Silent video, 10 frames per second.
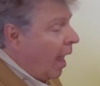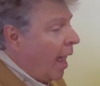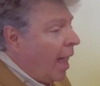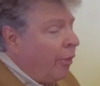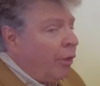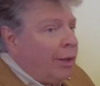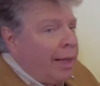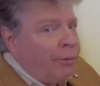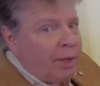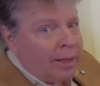And the
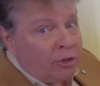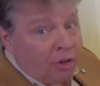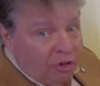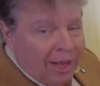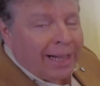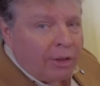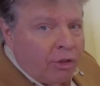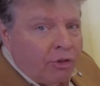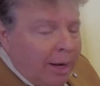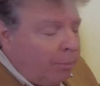left hand does exactly
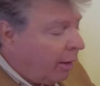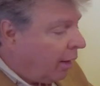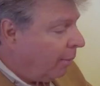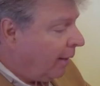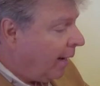the same thing coming